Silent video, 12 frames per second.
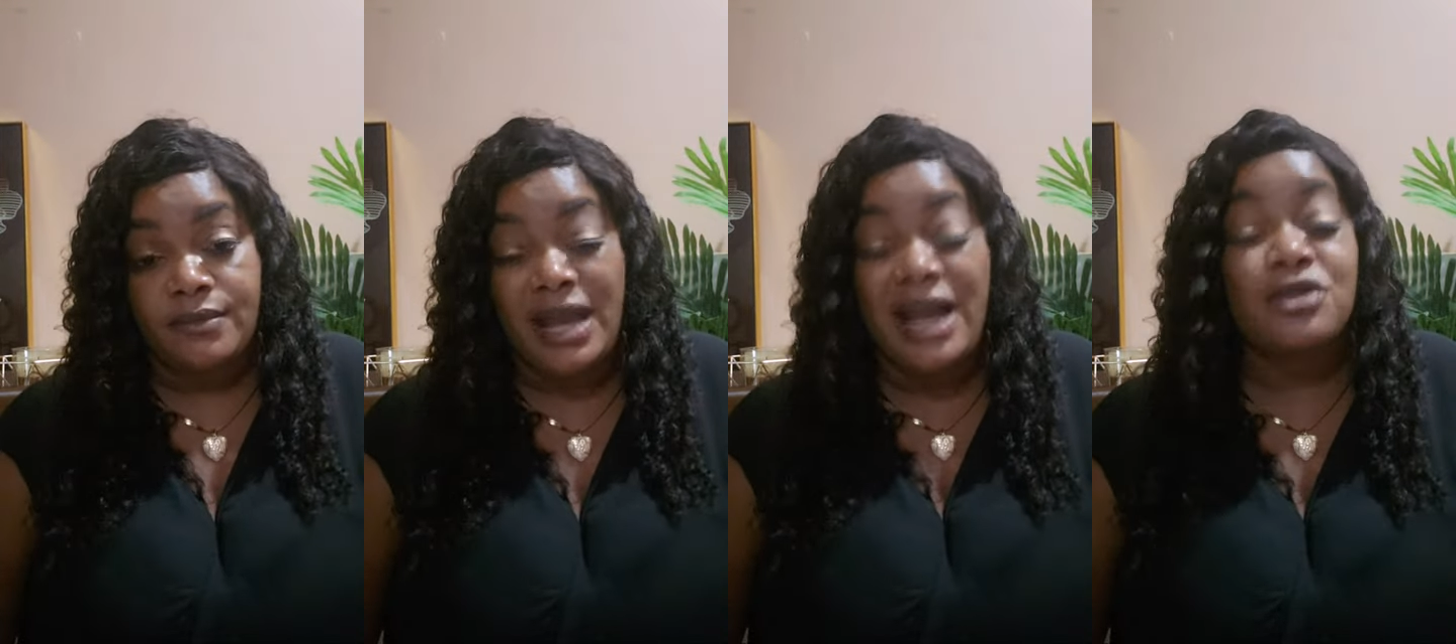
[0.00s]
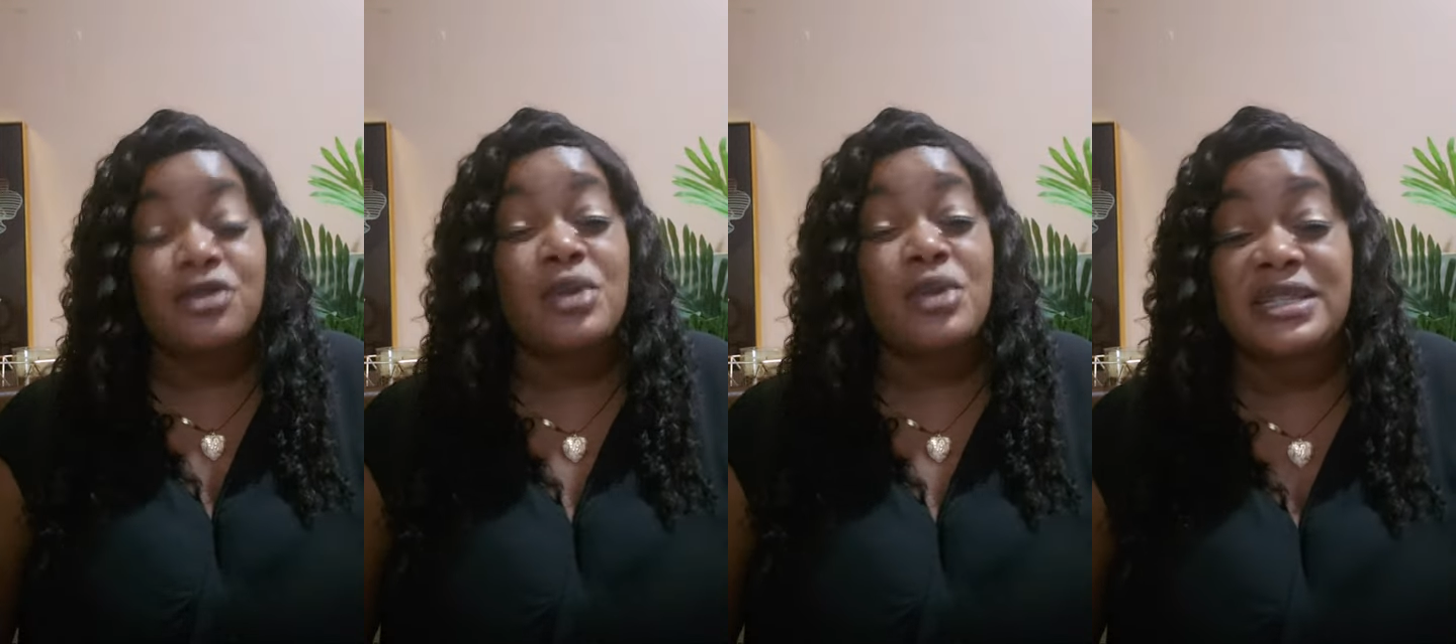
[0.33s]
And
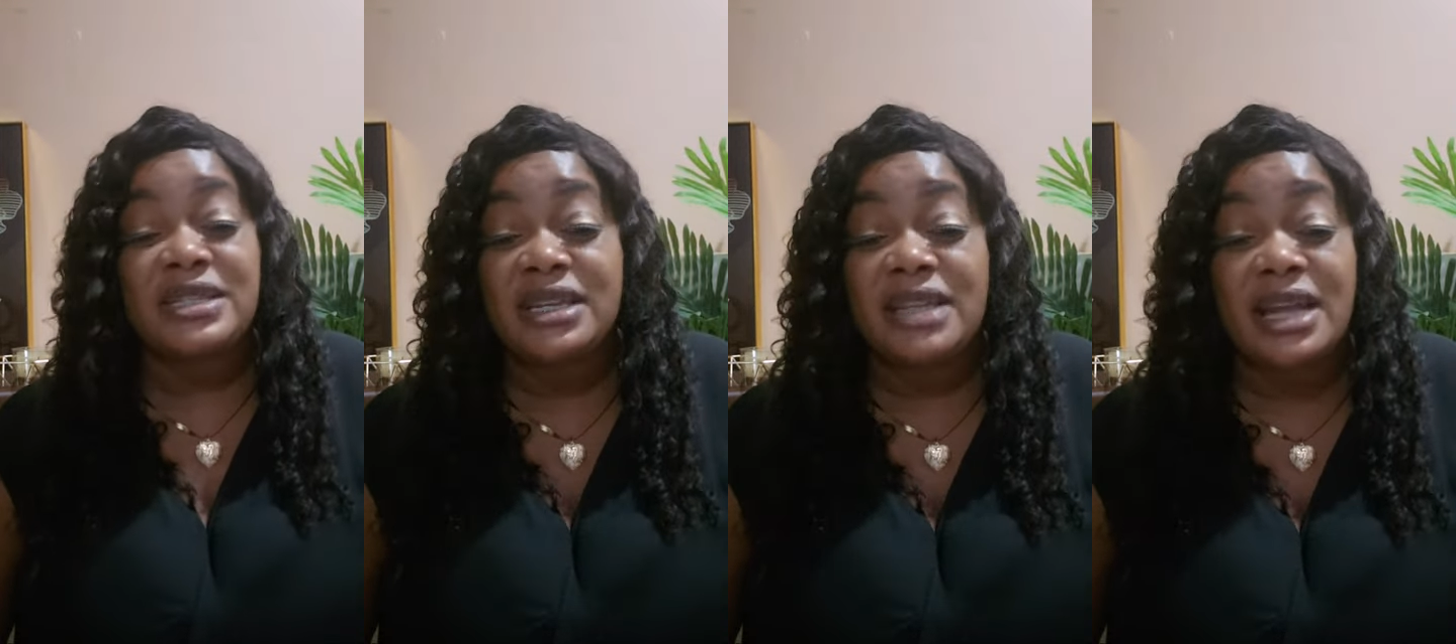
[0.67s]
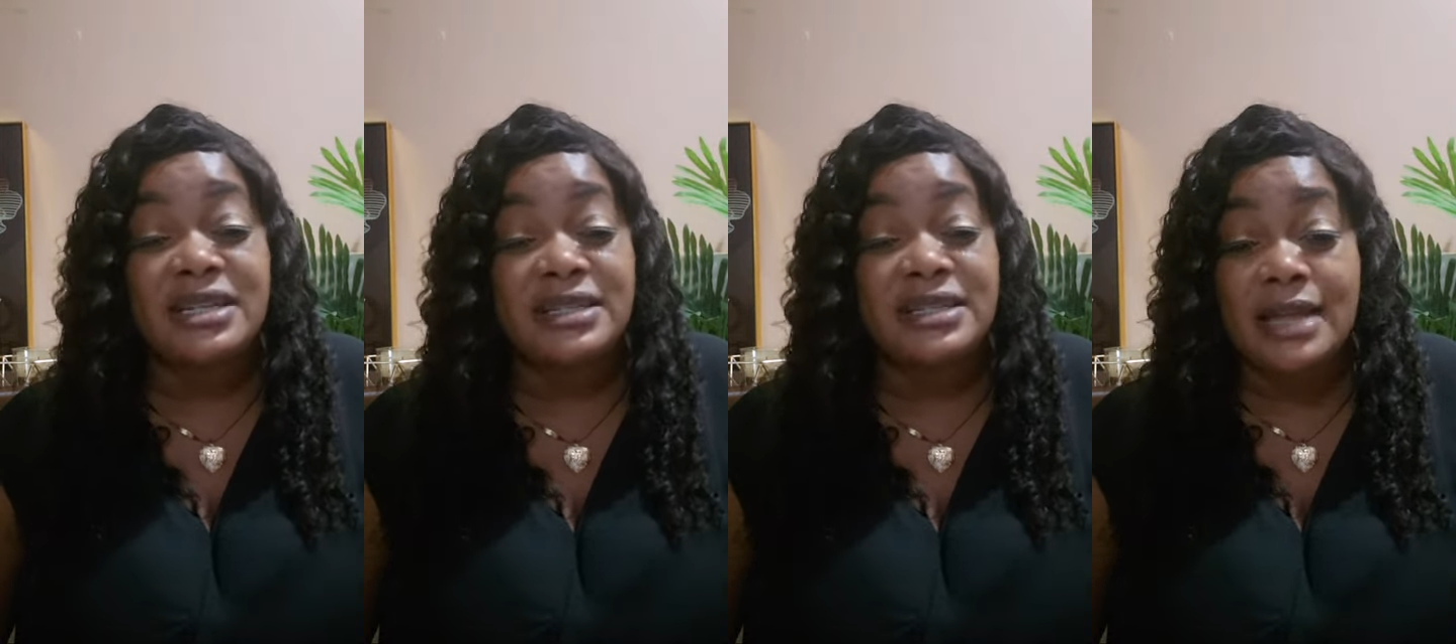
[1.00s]
today, Satan
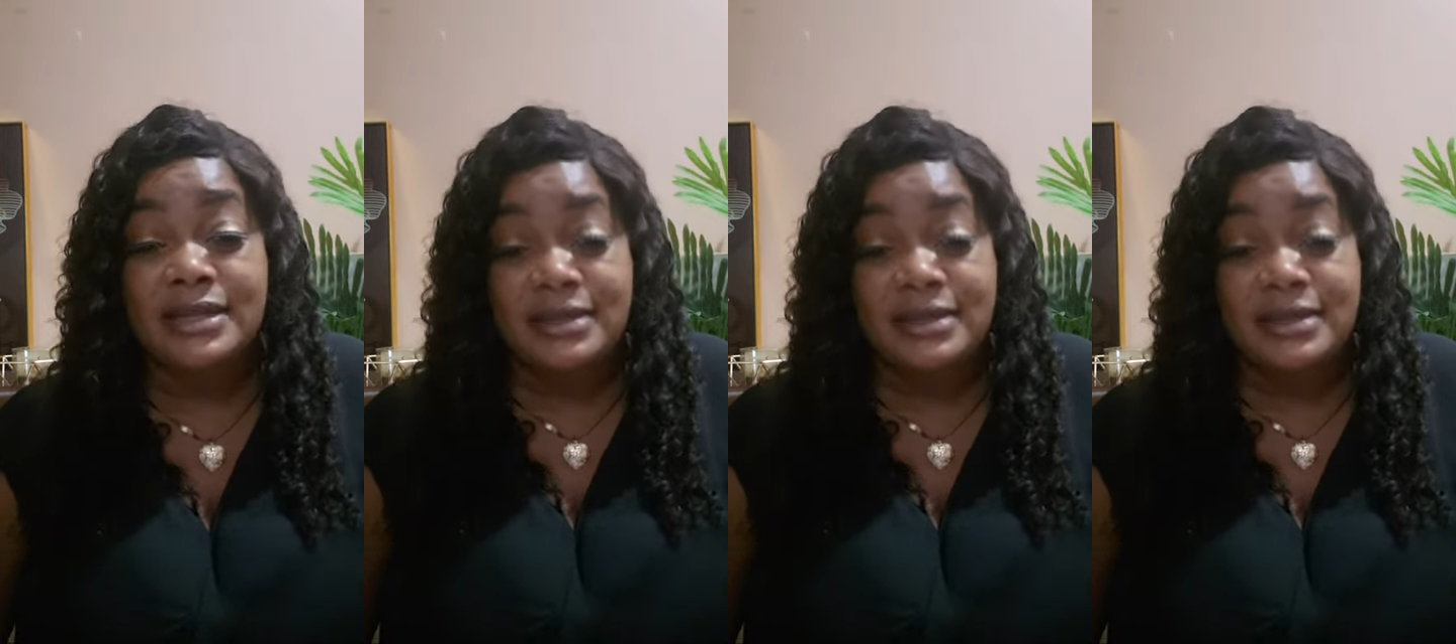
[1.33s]
decides,